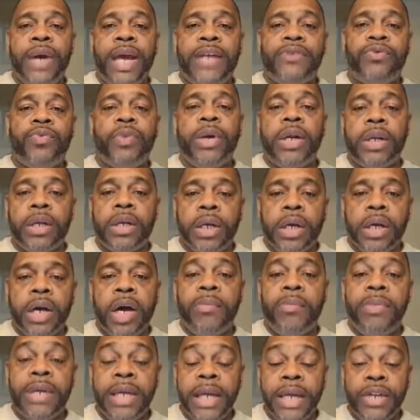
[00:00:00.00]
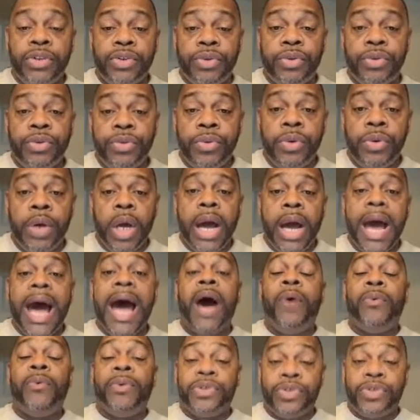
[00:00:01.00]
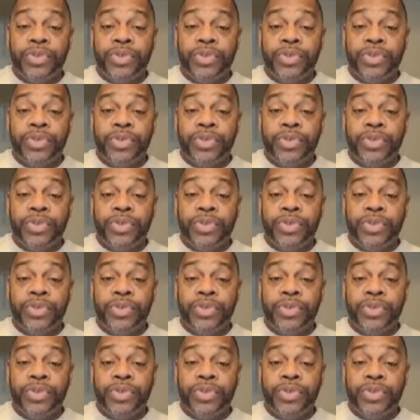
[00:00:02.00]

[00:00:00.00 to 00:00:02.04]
as we're coming into our